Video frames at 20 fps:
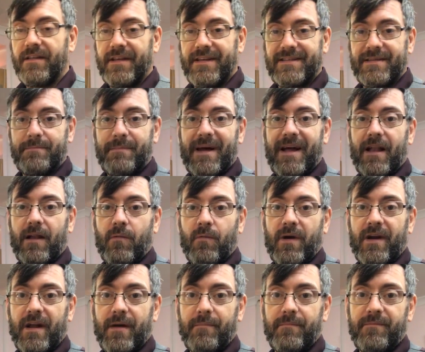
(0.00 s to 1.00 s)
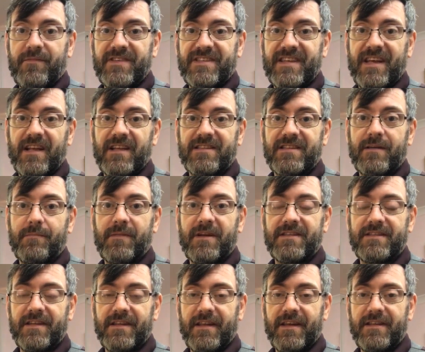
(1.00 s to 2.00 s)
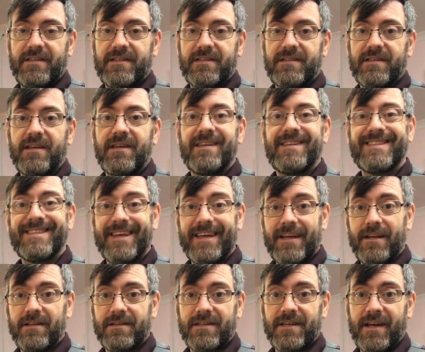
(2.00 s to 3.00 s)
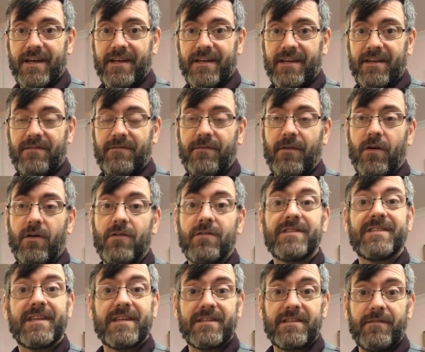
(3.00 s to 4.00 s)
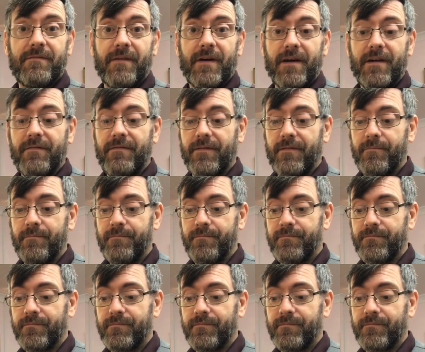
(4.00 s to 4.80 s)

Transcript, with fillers: There's a metal one up for sale similar to this, single-sided for 65.